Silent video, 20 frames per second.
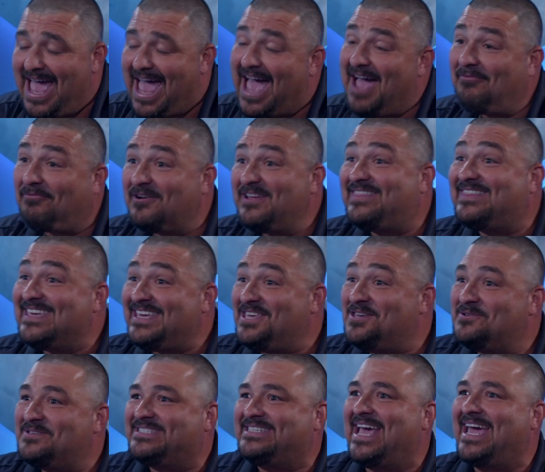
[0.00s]
everything
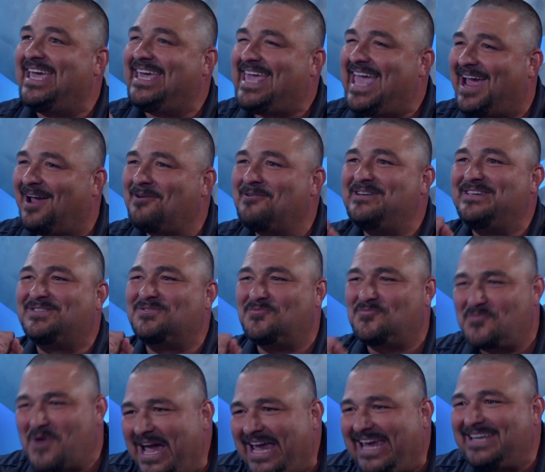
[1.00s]
you say carries
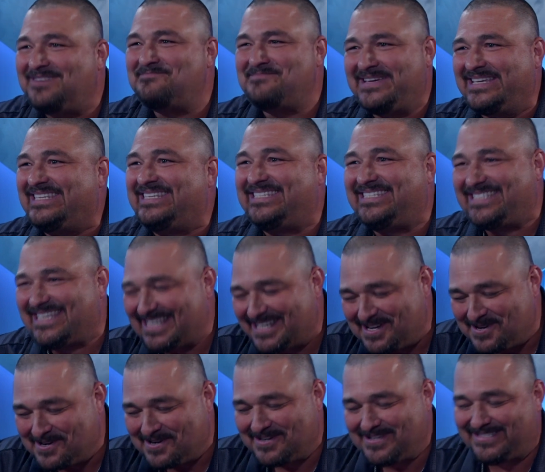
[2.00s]
weight, Miss
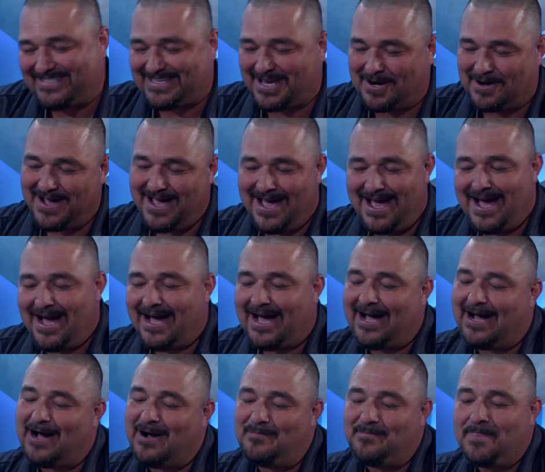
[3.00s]
Senator. So
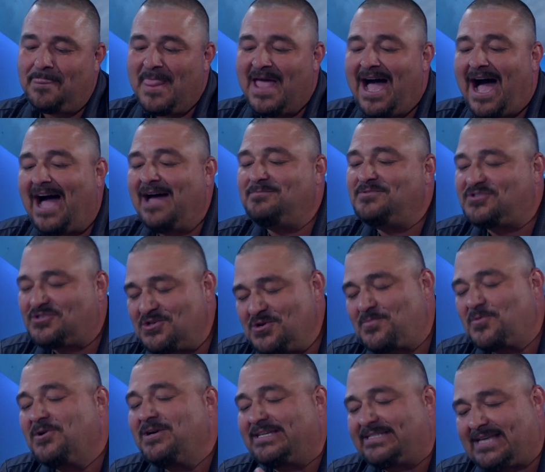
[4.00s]
I'm
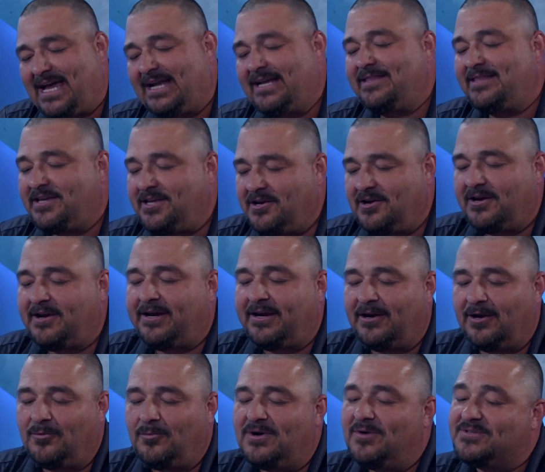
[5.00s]
super excited that you're
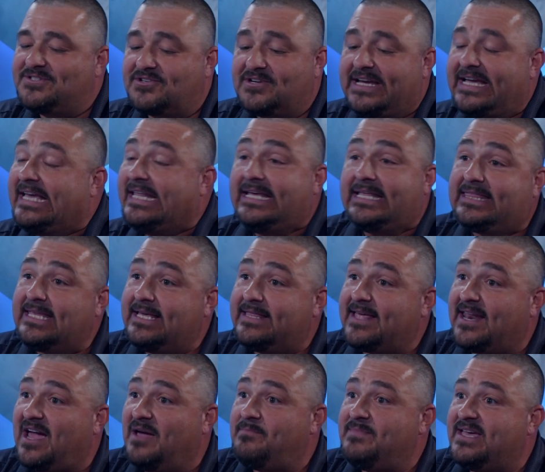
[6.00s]
here. Well, was there anything
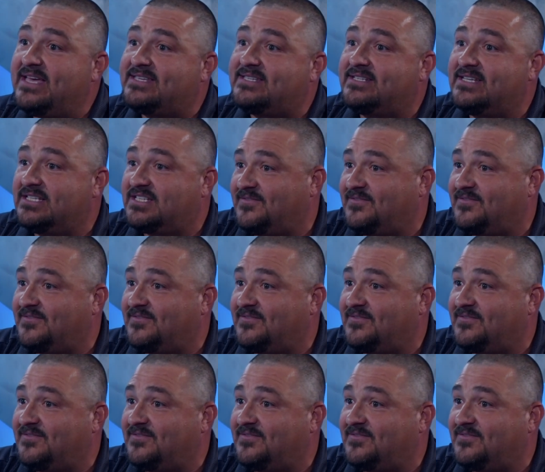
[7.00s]
that I missed as